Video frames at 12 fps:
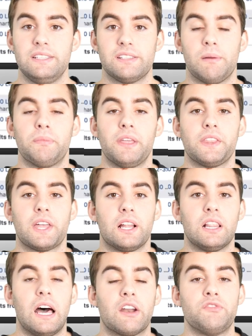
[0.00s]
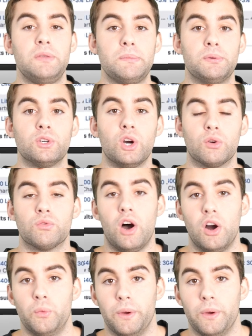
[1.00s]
something that a lot of people go wrong